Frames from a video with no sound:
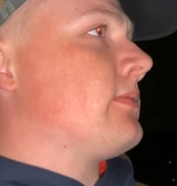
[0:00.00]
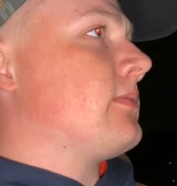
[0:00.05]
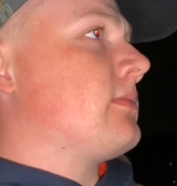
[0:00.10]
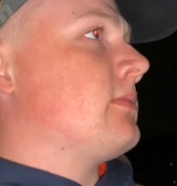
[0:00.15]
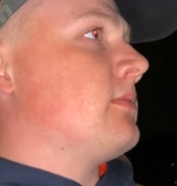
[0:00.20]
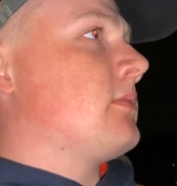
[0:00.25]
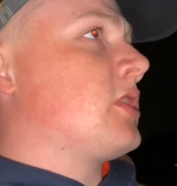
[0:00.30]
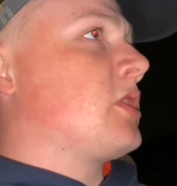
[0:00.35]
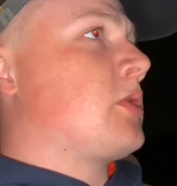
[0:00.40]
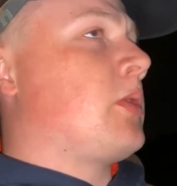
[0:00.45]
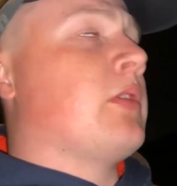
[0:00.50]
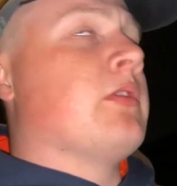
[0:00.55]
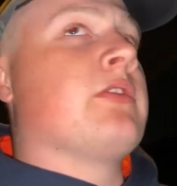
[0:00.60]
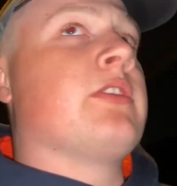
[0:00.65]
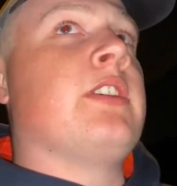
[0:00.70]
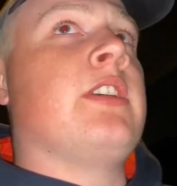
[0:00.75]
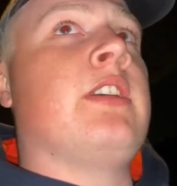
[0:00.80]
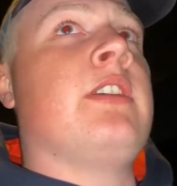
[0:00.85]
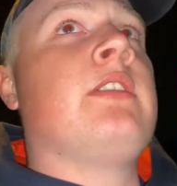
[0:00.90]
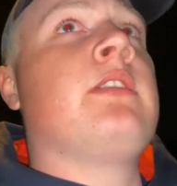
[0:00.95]

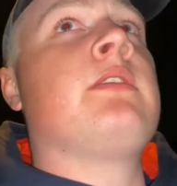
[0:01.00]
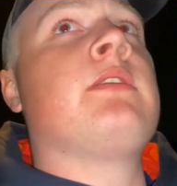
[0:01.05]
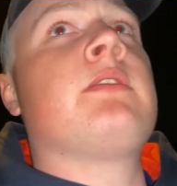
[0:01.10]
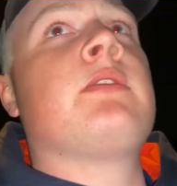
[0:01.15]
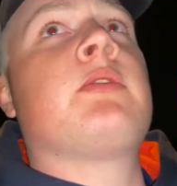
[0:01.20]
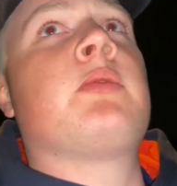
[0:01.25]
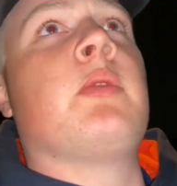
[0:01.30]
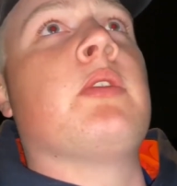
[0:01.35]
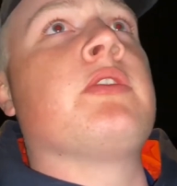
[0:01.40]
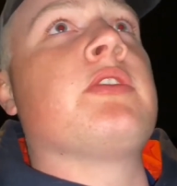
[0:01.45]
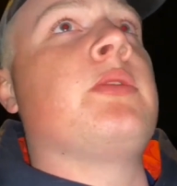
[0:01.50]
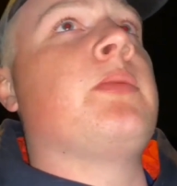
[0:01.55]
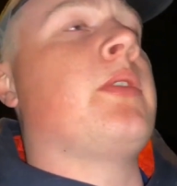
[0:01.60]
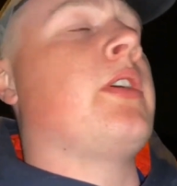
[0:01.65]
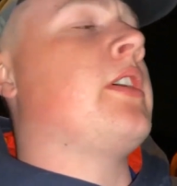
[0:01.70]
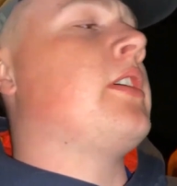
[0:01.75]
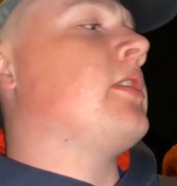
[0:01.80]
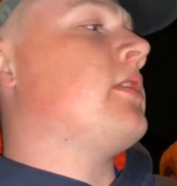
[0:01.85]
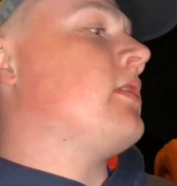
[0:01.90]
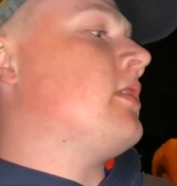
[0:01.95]
Swansea Bay,
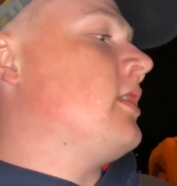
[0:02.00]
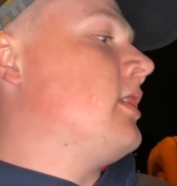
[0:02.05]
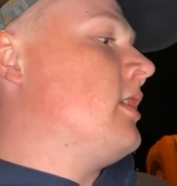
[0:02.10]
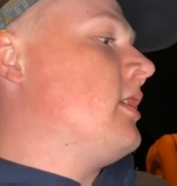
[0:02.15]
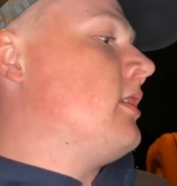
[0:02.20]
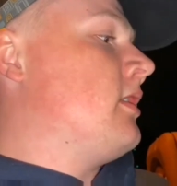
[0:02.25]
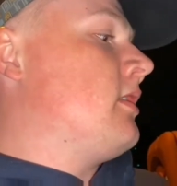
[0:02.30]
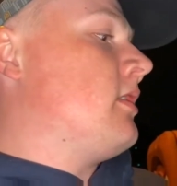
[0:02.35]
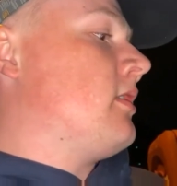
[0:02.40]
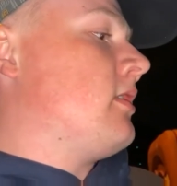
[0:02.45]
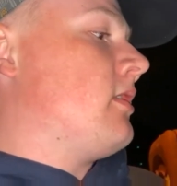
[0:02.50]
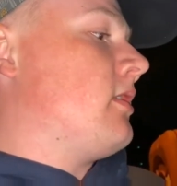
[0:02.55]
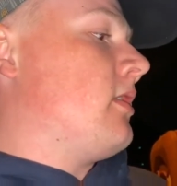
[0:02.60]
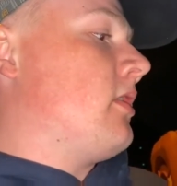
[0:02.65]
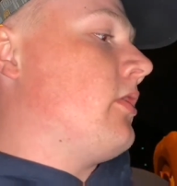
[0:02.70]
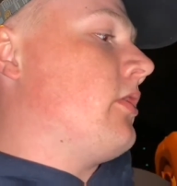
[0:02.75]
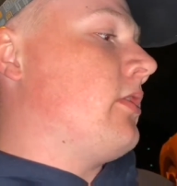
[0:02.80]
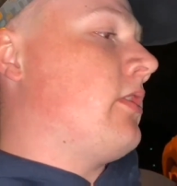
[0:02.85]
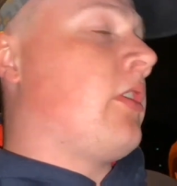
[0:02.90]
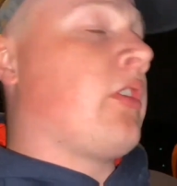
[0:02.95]

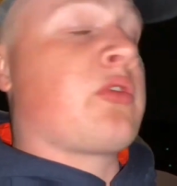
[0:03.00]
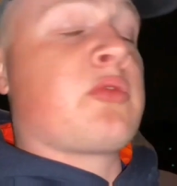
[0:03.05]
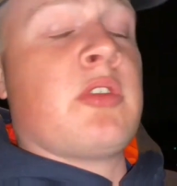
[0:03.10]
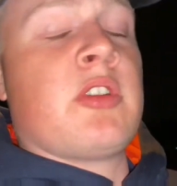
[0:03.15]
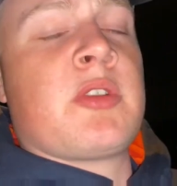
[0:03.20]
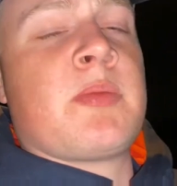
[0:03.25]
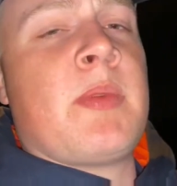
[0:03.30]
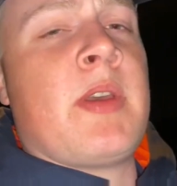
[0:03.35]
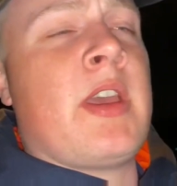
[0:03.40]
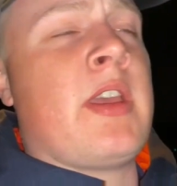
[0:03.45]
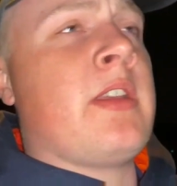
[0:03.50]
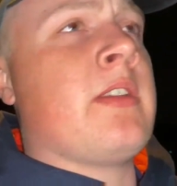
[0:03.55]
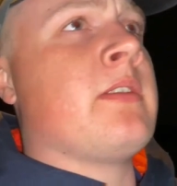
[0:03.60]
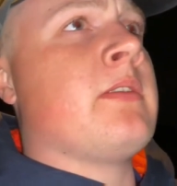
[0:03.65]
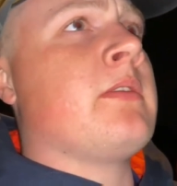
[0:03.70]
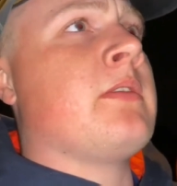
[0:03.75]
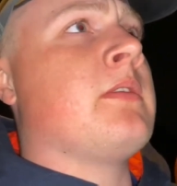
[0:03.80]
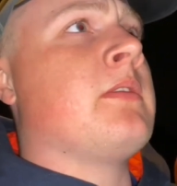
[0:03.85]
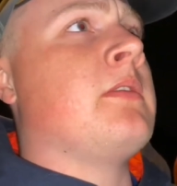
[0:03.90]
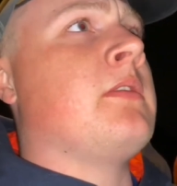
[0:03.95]
on Oxbridge Bay.
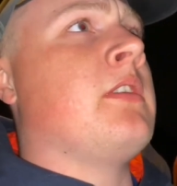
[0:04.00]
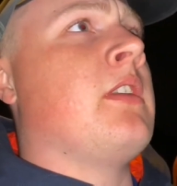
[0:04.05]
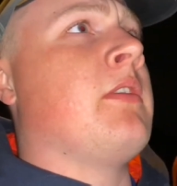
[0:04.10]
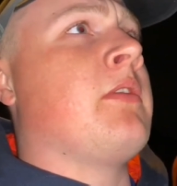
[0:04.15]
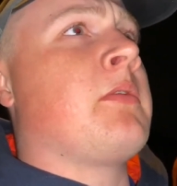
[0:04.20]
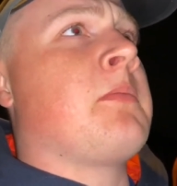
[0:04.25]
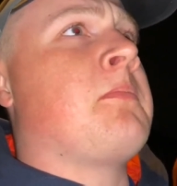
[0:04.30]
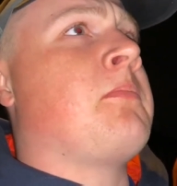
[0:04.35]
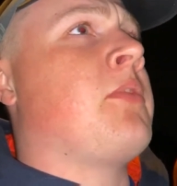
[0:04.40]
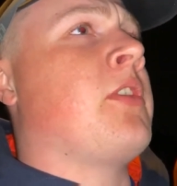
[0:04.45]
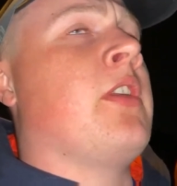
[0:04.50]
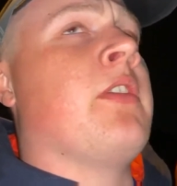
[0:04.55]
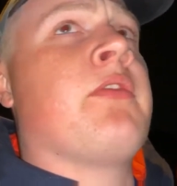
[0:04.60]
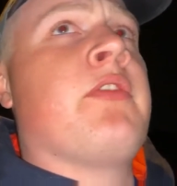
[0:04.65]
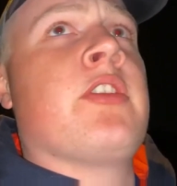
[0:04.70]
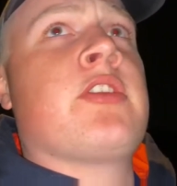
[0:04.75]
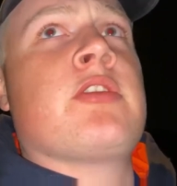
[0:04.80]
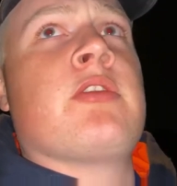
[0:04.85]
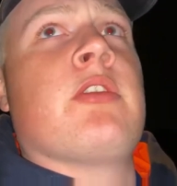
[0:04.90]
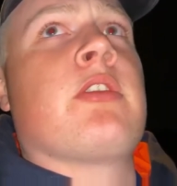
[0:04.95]
Love brilliant
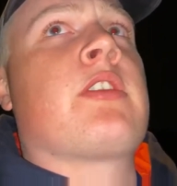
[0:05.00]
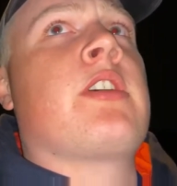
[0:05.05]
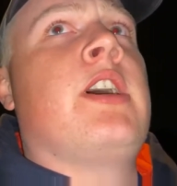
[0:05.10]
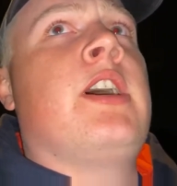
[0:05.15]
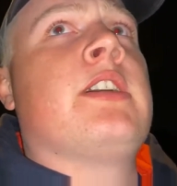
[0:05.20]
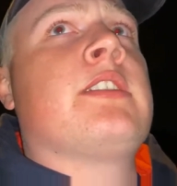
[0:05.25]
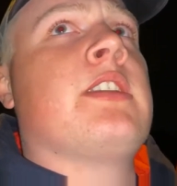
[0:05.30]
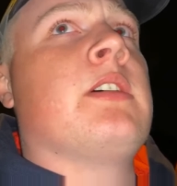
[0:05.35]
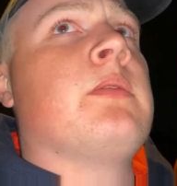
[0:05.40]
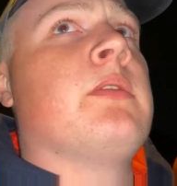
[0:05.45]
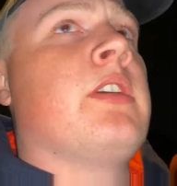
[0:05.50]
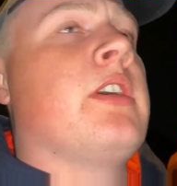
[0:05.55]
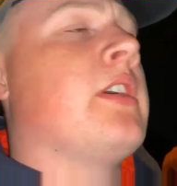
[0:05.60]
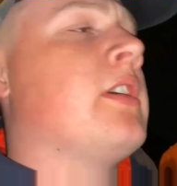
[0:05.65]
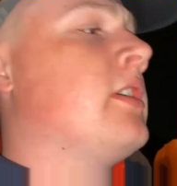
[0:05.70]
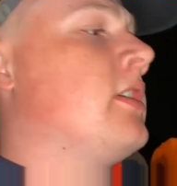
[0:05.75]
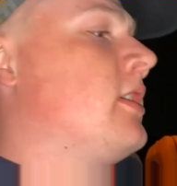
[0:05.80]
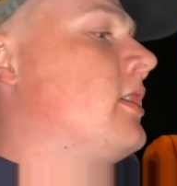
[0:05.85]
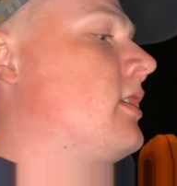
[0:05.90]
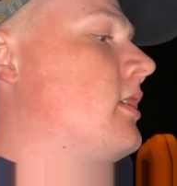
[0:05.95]
fishing on the kayak down there.
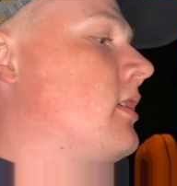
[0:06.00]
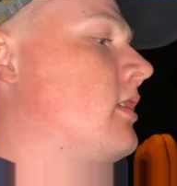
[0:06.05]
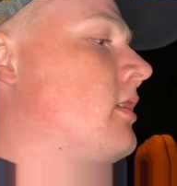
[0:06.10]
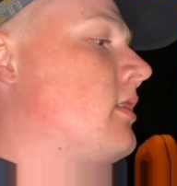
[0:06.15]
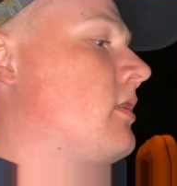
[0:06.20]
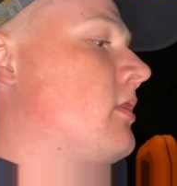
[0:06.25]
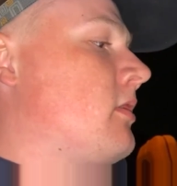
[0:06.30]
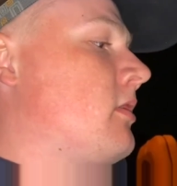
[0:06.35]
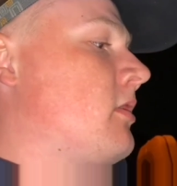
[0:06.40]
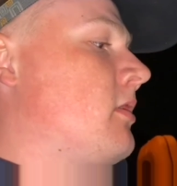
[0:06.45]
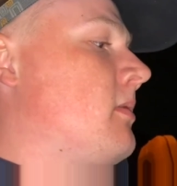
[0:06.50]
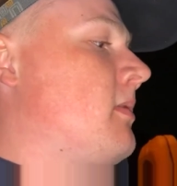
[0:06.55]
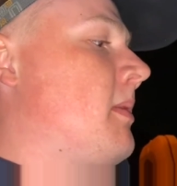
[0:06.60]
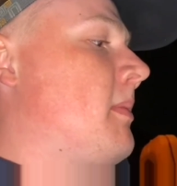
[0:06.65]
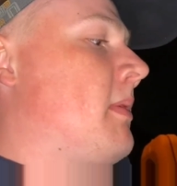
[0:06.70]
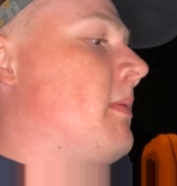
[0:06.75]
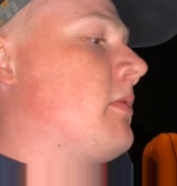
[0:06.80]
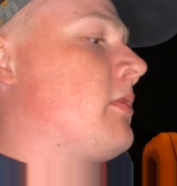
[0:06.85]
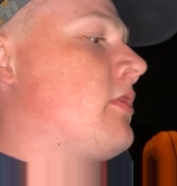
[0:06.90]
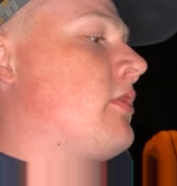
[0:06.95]
I'll be able
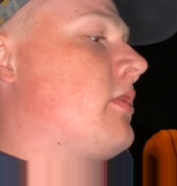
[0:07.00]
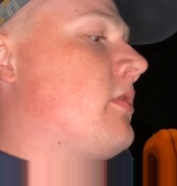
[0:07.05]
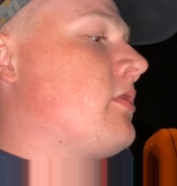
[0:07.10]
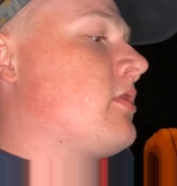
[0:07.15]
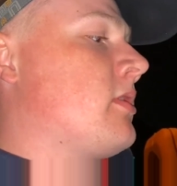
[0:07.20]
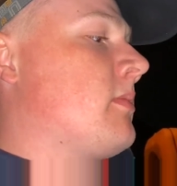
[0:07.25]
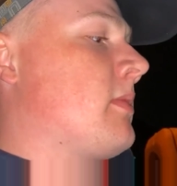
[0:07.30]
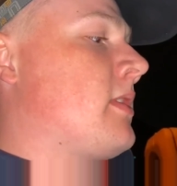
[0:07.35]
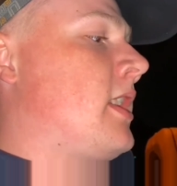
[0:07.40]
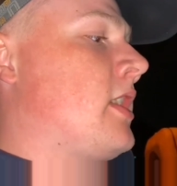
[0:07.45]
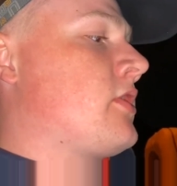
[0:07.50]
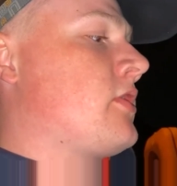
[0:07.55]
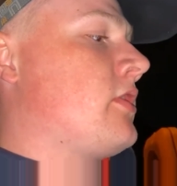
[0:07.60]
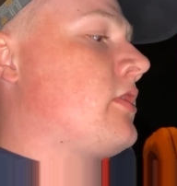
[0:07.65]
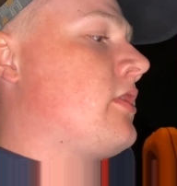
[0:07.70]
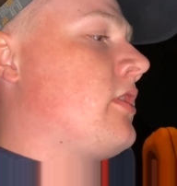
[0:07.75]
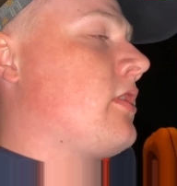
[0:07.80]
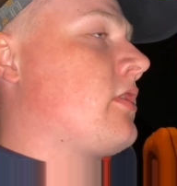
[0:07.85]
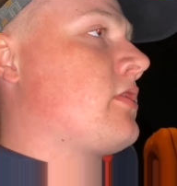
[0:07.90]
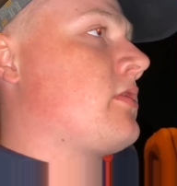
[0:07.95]
to do some catch and
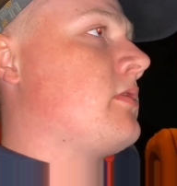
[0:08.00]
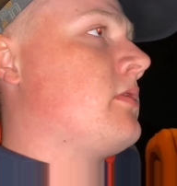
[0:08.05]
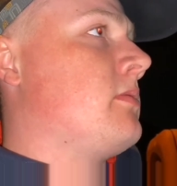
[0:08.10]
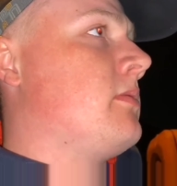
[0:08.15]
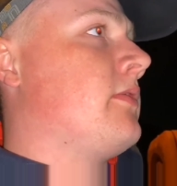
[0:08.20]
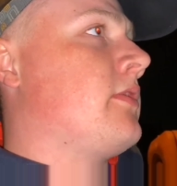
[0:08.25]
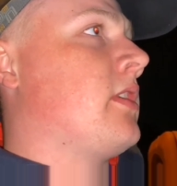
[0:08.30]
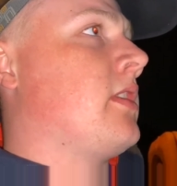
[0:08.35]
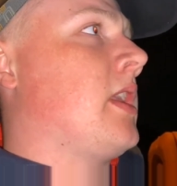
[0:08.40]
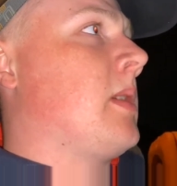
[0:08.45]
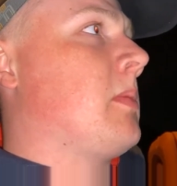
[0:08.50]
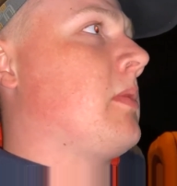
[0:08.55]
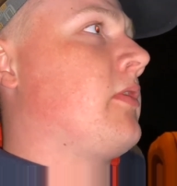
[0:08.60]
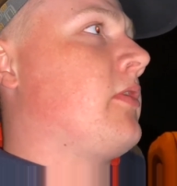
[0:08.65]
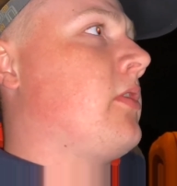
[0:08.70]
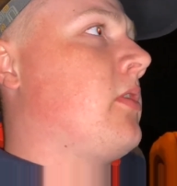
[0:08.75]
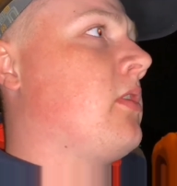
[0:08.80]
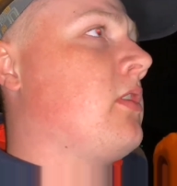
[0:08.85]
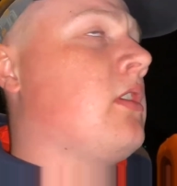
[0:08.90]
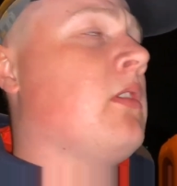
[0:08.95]
cooks. We've done that
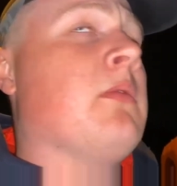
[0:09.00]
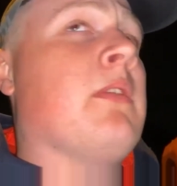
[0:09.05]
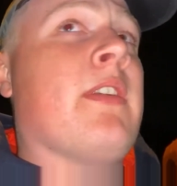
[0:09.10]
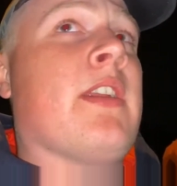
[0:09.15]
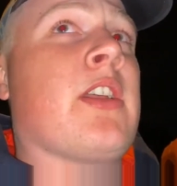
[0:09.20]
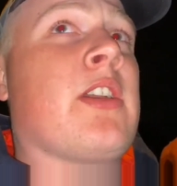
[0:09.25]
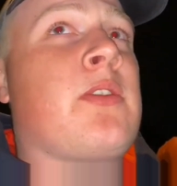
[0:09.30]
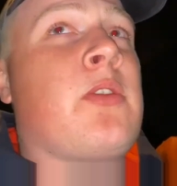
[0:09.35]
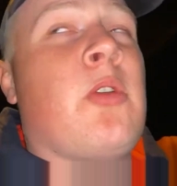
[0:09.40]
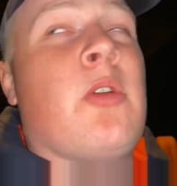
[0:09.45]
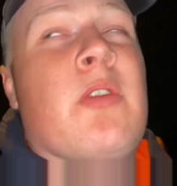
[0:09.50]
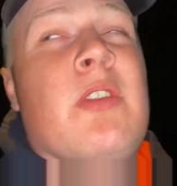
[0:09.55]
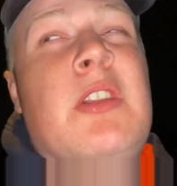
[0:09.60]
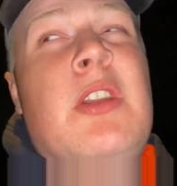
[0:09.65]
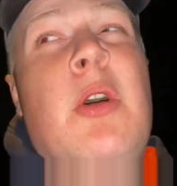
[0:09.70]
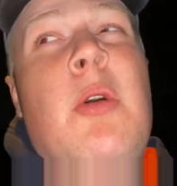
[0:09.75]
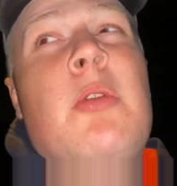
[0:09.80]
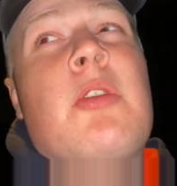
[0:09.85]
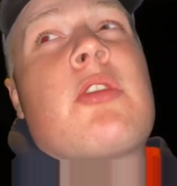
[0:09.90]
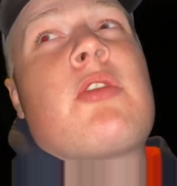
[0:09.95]
before. We've caught a
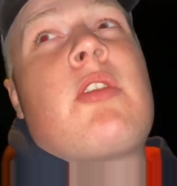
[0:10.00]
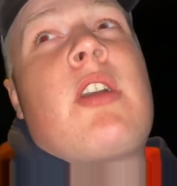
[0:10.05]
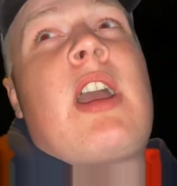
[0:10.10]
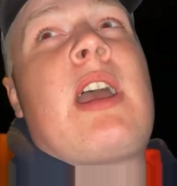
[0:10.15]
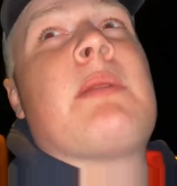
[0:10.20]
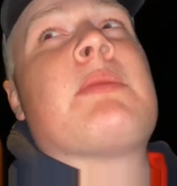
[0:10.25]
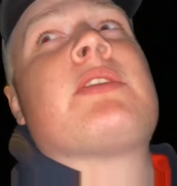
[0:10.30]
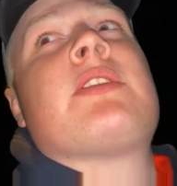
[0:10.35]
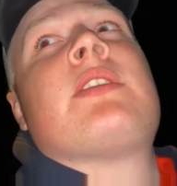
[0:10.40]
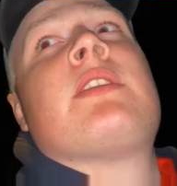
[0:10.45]
load of crabs.